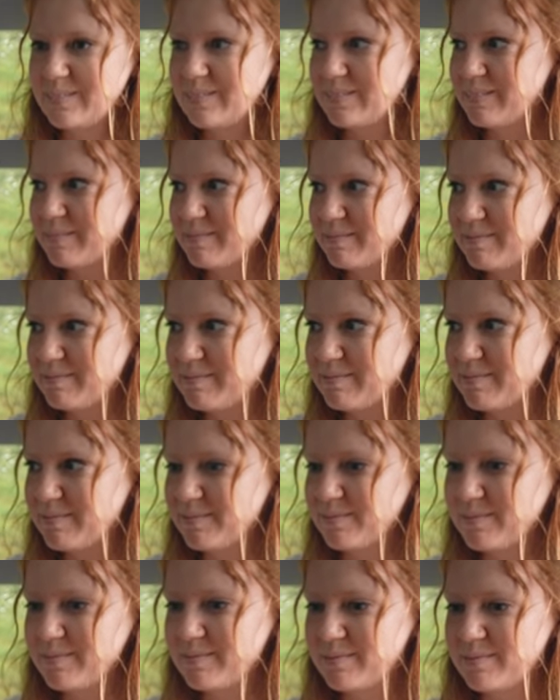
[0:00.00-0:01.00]

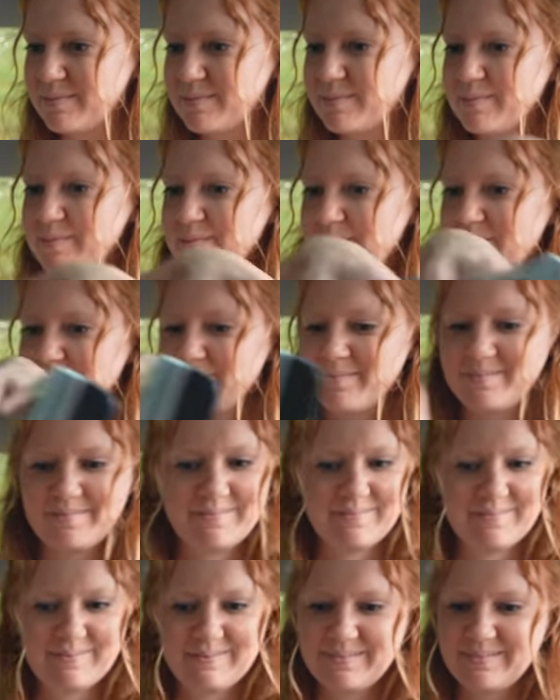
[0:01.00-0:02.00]

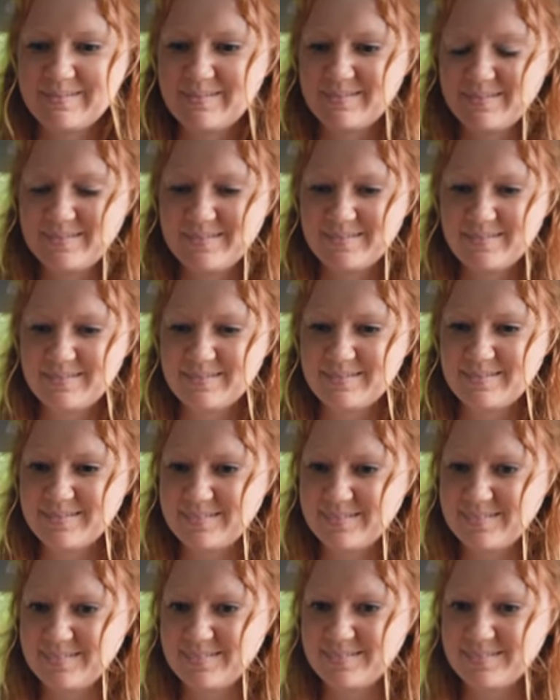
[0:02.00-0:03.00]

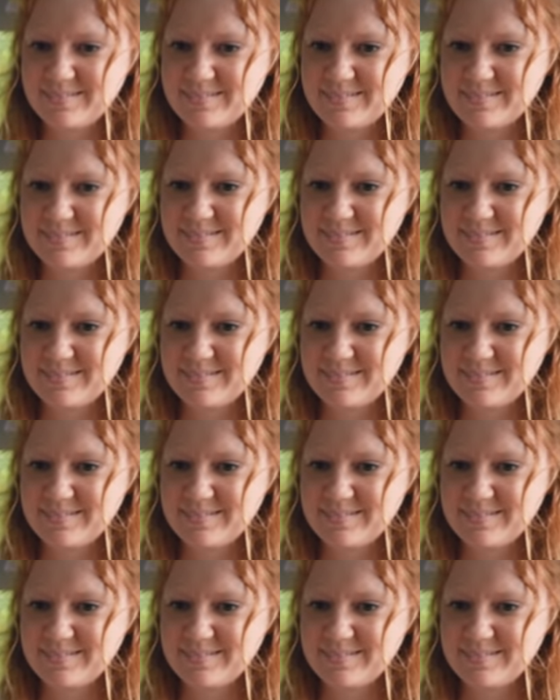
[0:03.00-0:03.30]
(silent)